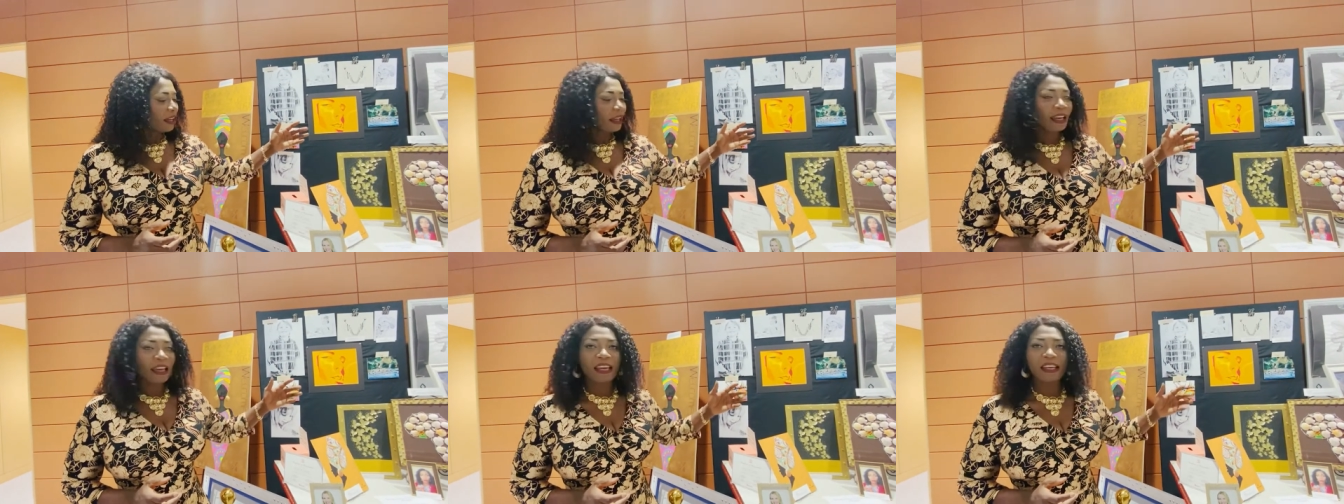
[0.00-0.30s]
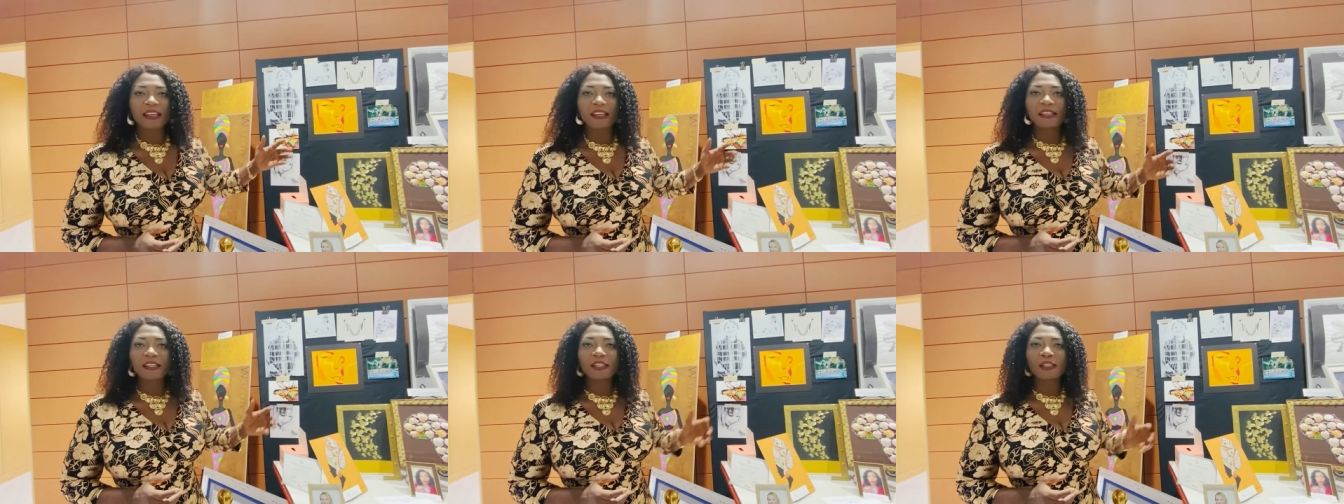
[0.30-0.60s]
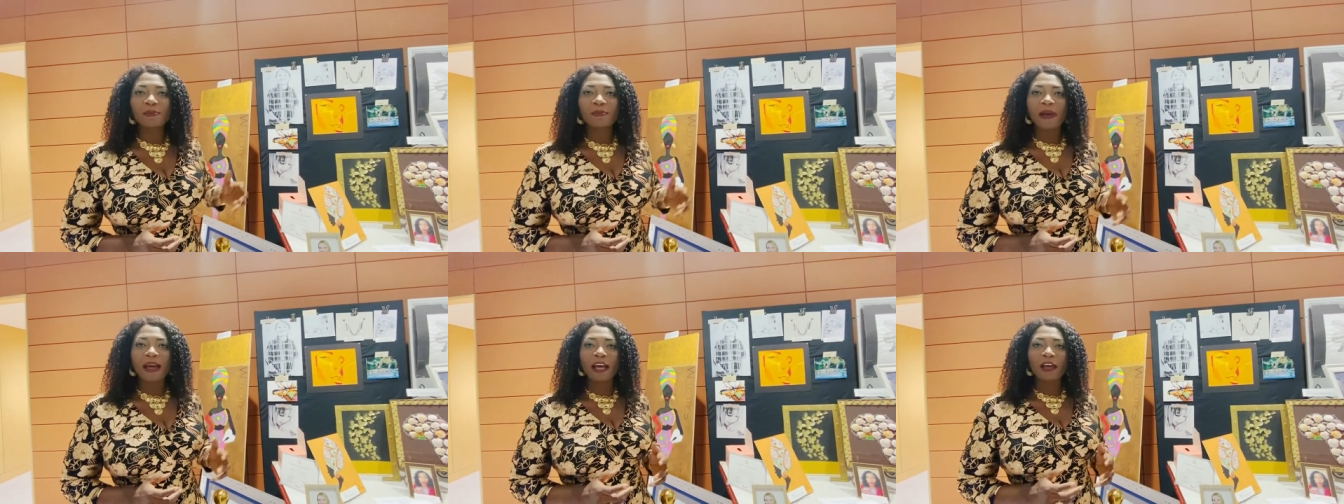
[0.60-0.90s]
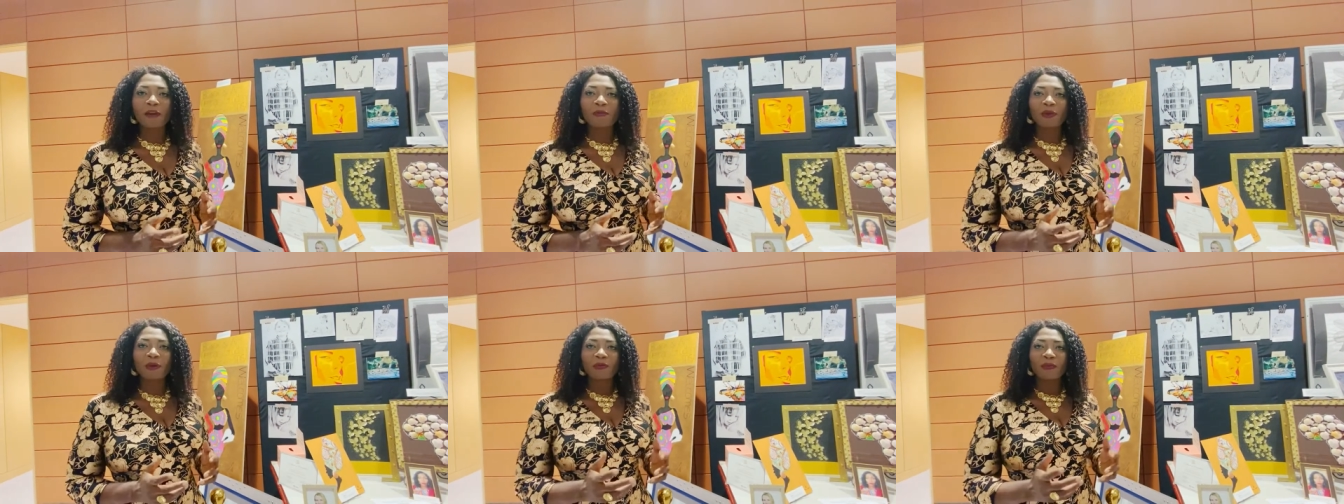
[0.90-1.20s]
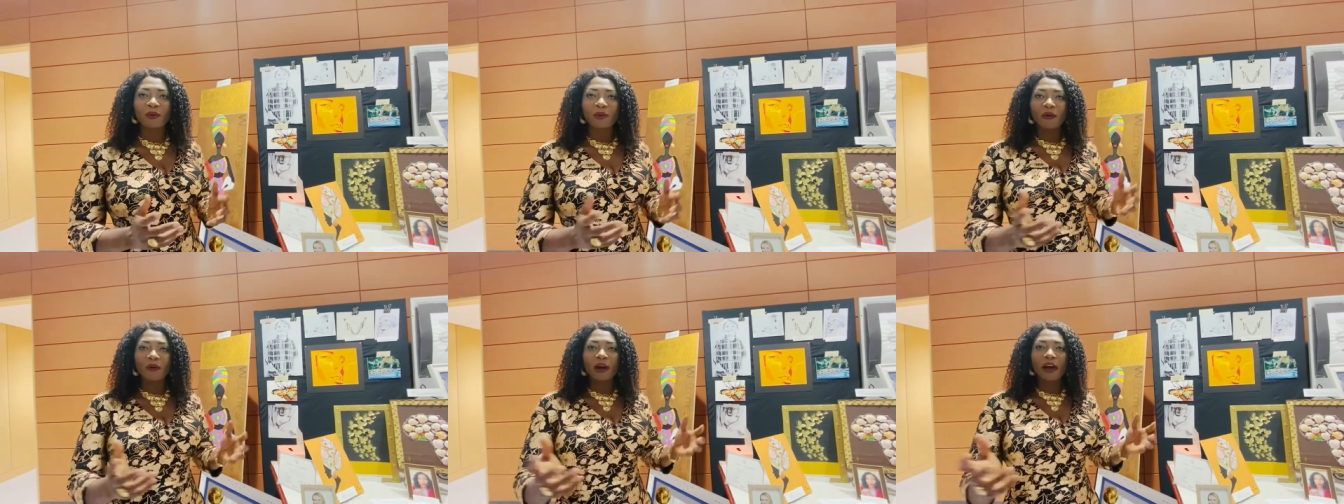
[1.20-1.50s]
and inspire
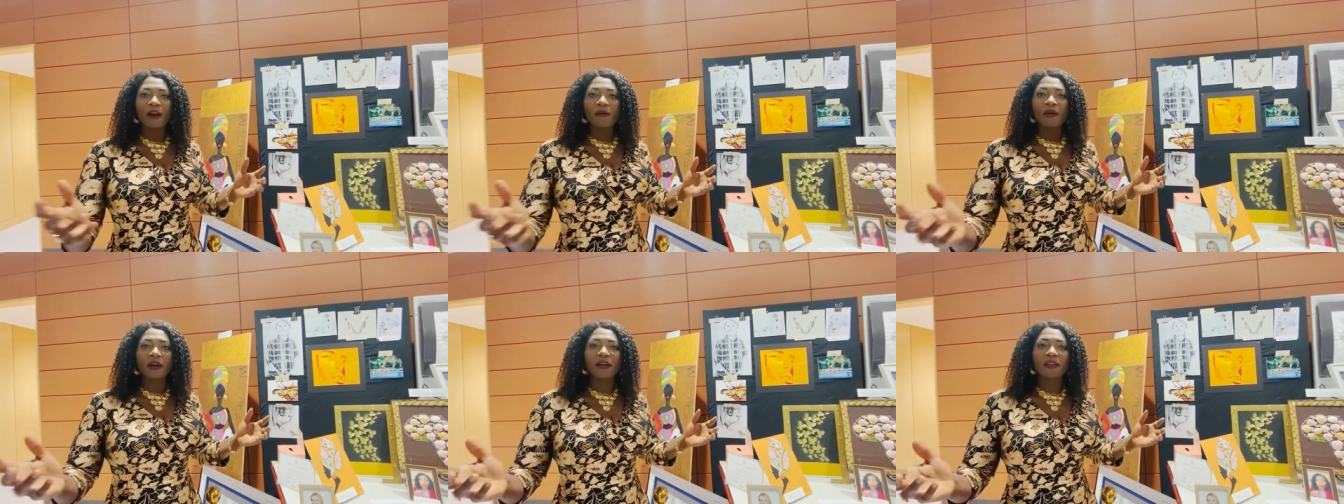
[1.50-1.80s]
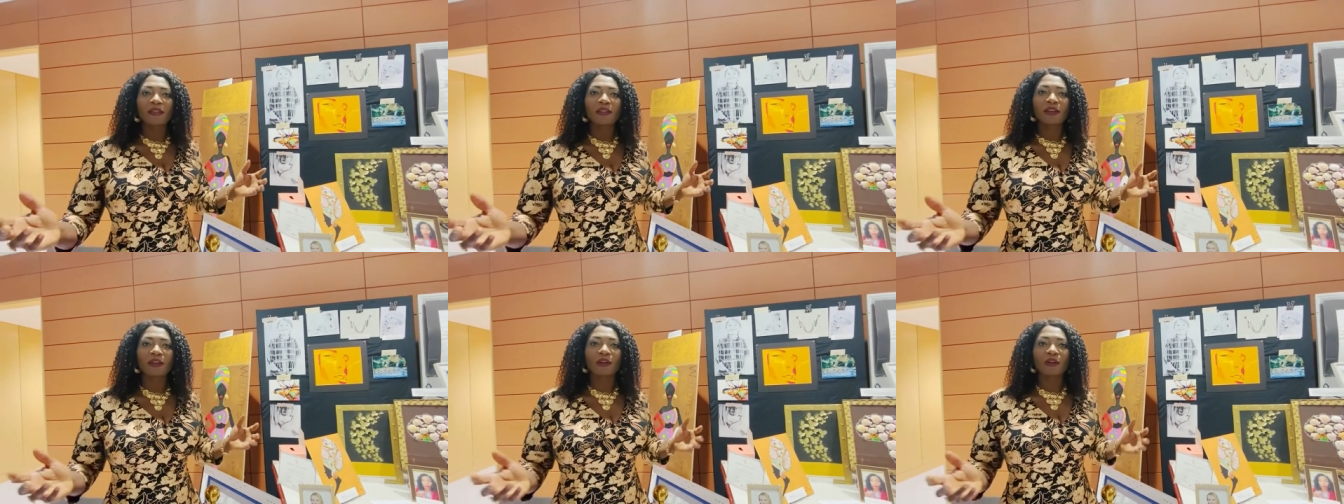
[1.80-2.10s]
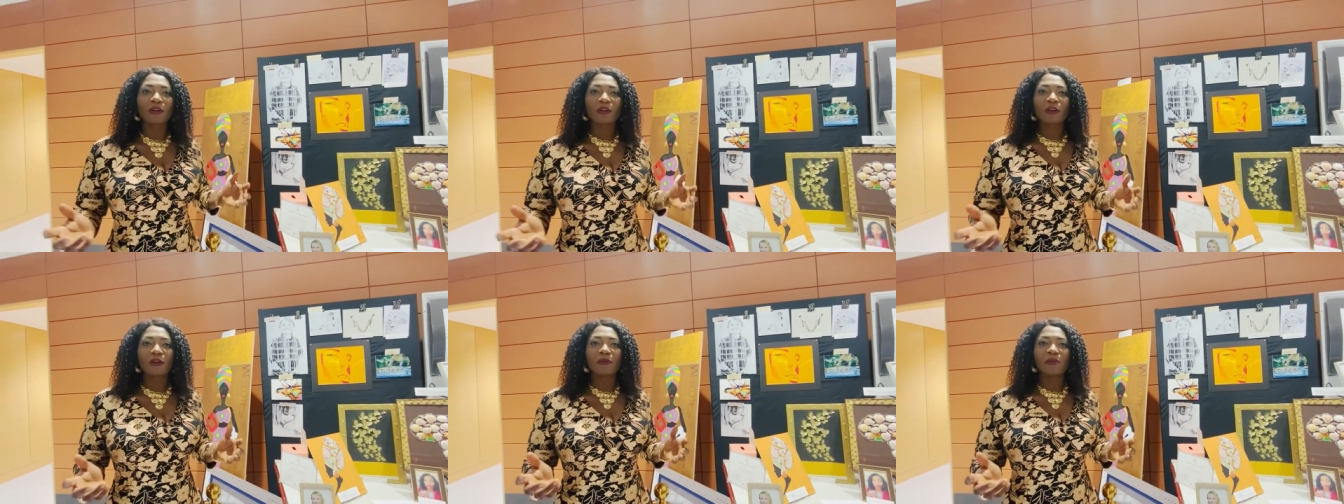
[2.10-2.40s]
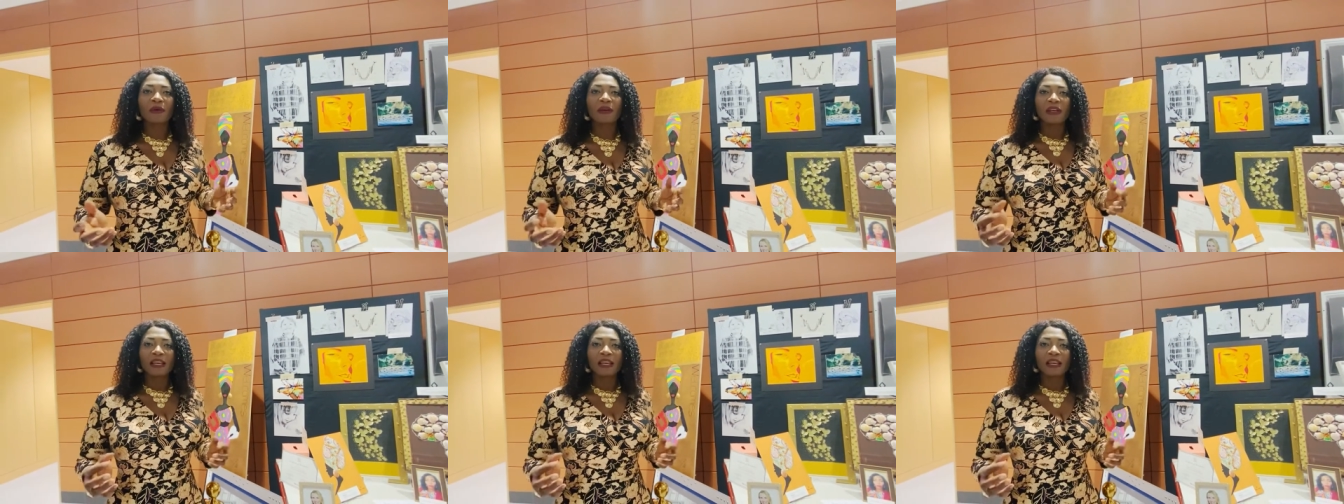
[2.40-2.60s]
people around the globe